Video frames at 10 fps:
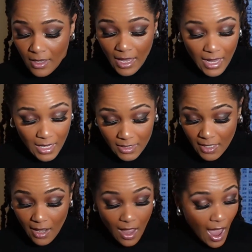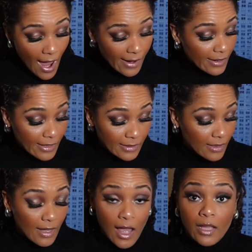And I it,
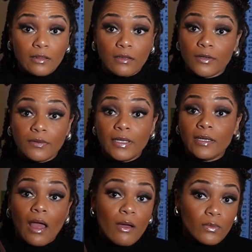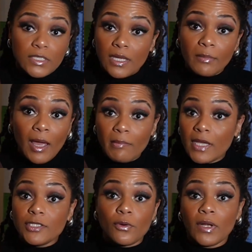I literally was in my
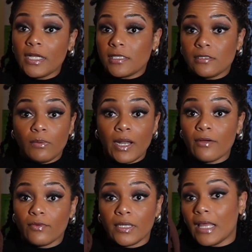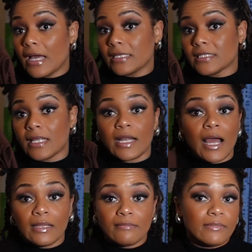mid 20s when I realized that
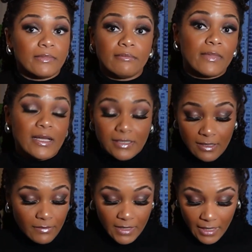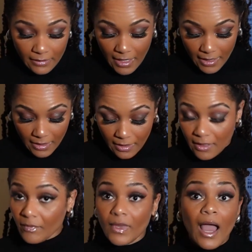I that's something I like.
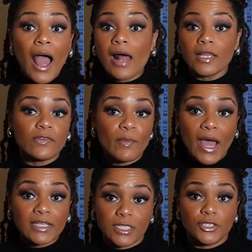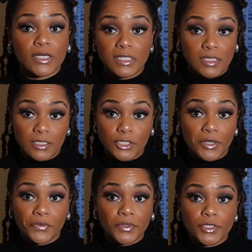I love maxi dresses in
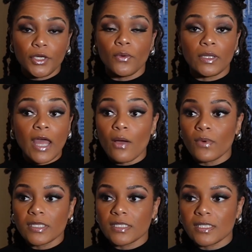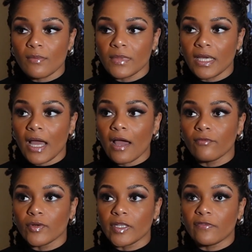general too, and that wasn't something I
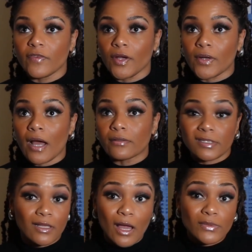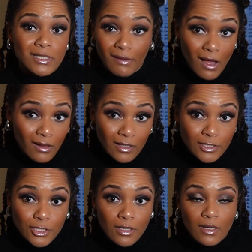really figured out until I was in college.